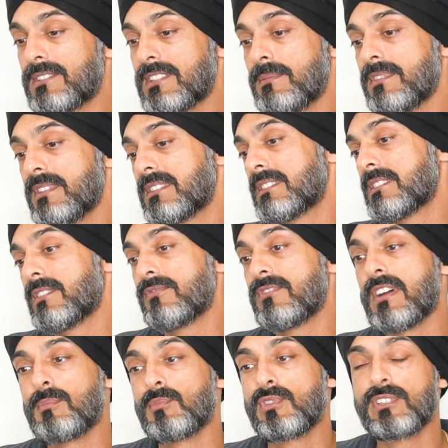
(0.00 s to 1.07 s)
Now, some of the stuff
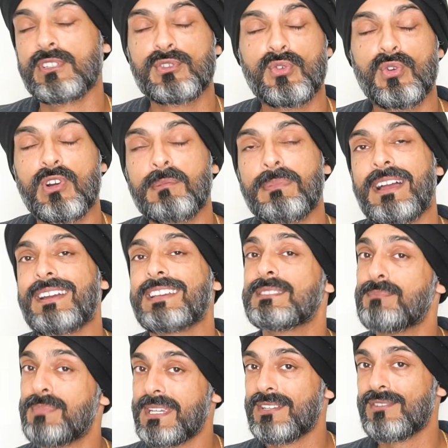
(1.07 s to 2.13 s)
that I'm going to talk about
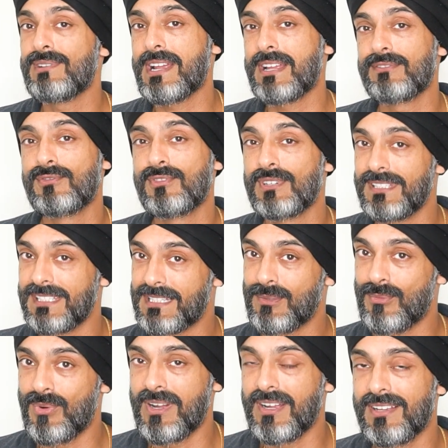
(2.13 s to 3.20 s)
has been around for a
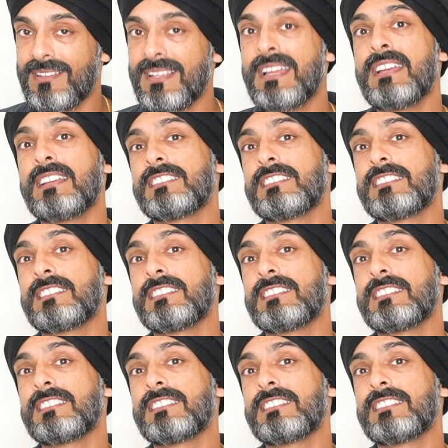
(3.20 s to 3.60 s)
little while.